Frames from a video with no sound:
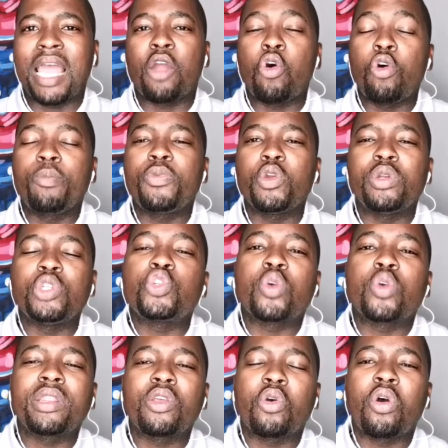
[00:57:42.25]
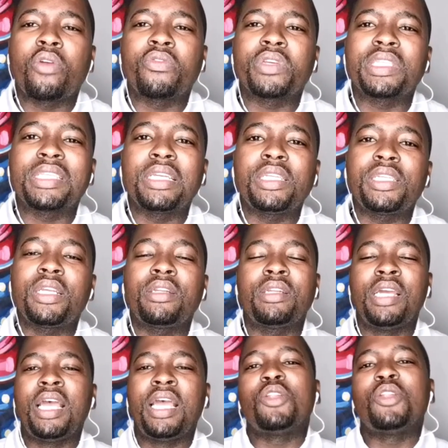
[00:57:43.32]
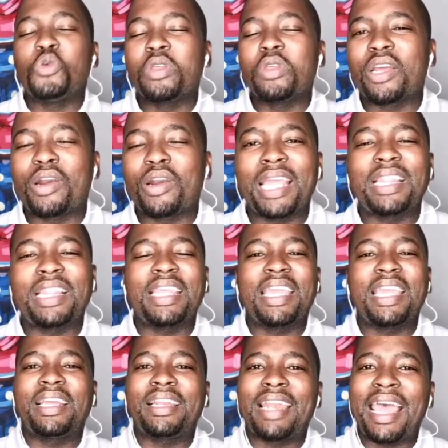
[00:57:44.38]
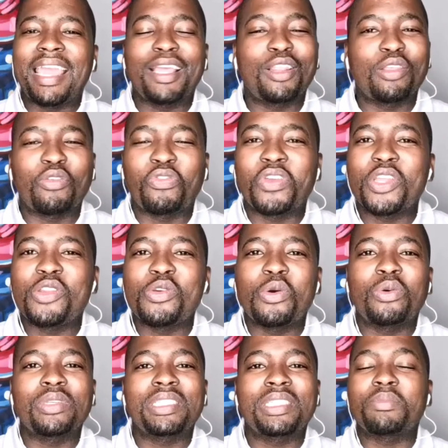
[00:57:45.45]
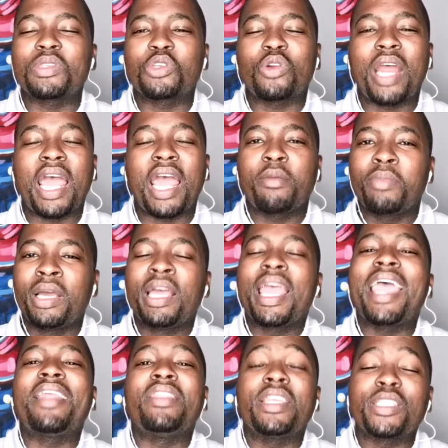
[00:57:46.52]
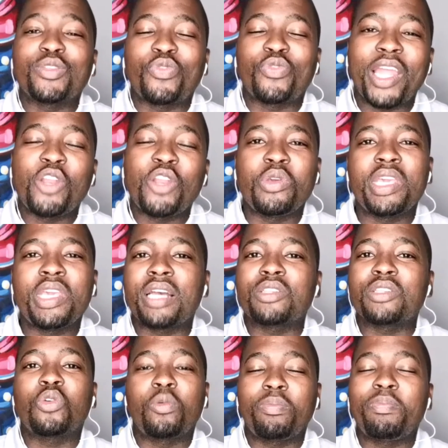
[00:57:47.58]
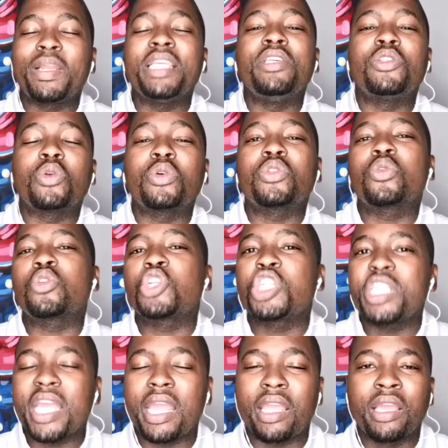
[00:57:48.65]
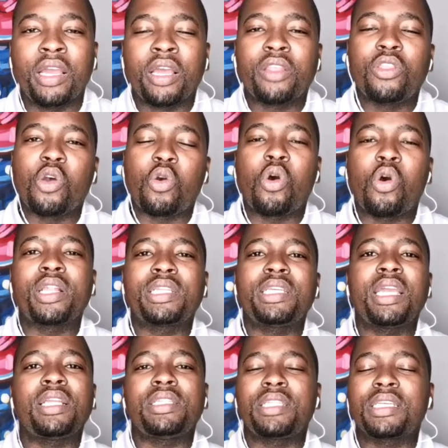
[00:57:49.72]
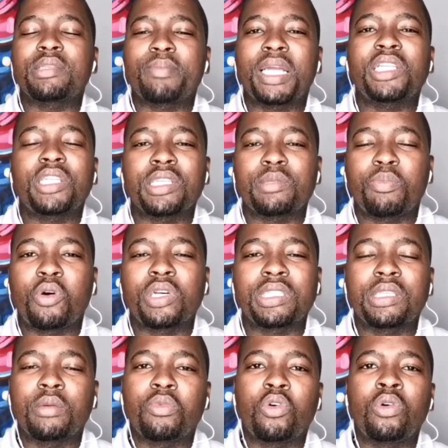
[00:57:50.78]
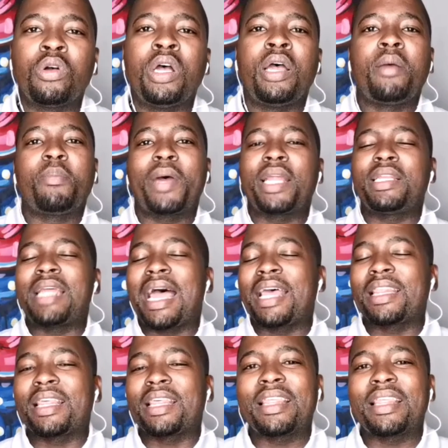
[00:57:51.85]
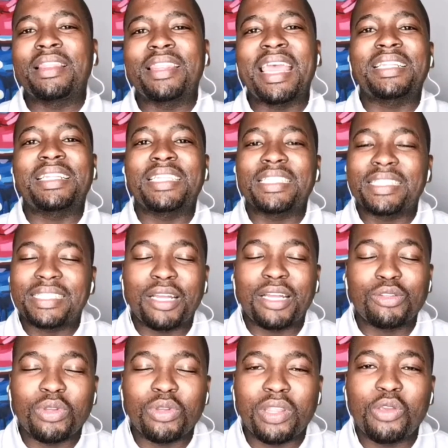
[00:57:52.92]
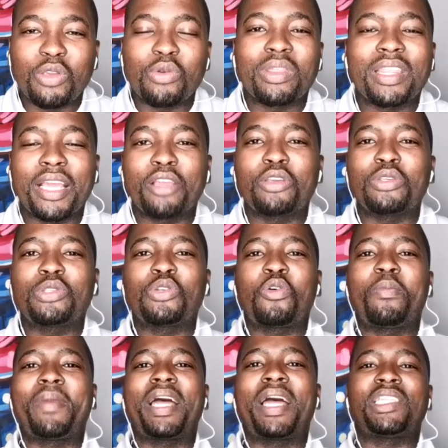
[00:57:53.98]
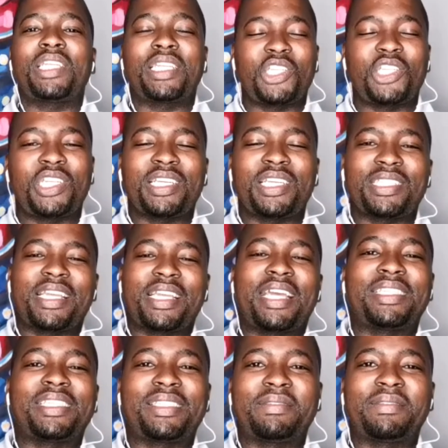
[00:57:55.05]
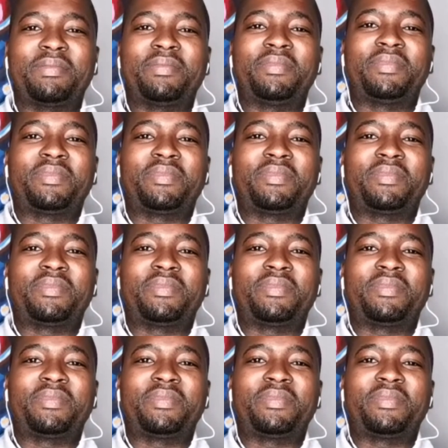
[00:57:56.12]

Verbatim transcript: I hope you enjoyed the conversation. Do the right thing, like the video, subscribe, and there's value here. So please also share the content as much as possible. But other than that, it starts with you. Thank you so much and cheers, guys.